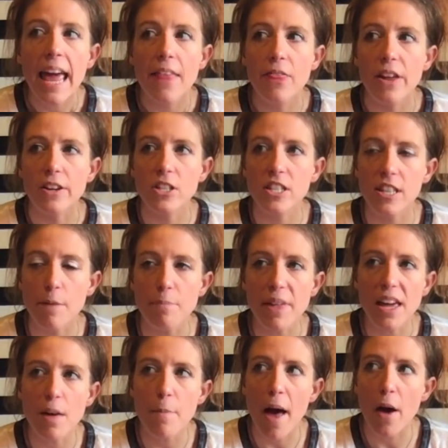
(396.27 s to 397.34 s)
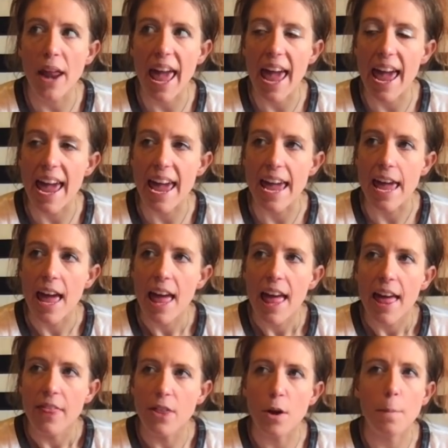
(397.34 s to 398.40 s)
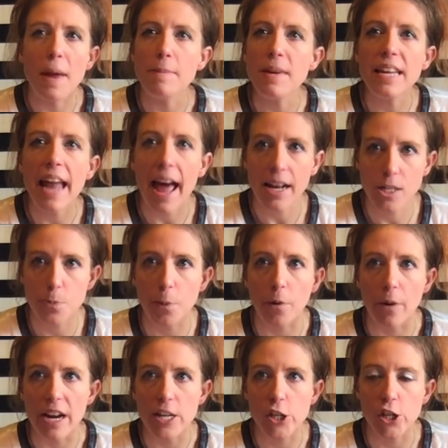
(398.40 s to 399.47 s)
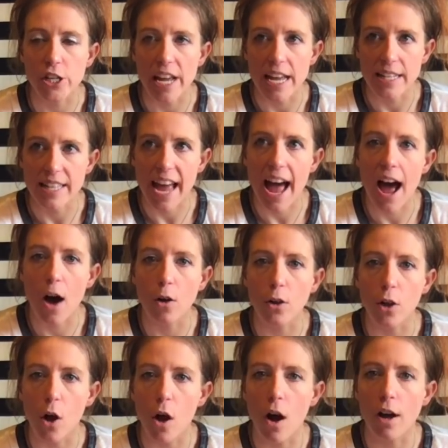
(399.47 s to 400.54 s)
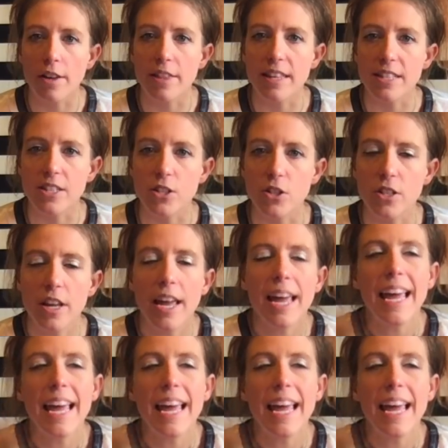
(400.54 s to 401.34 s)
There's something about there may be an expiration date to how long this is.